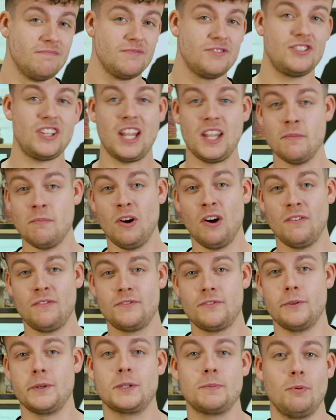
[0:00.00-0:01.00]
send them
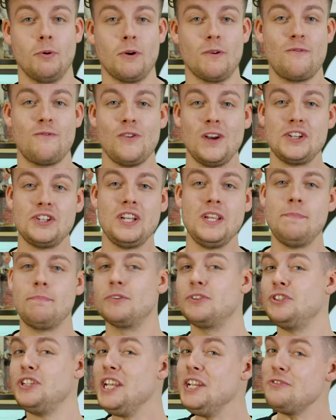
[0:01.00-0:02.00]
off to explore a freshly
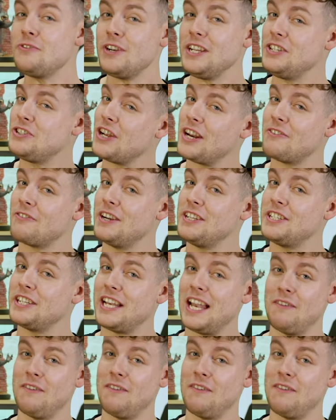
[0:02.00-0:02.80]
procedurally generated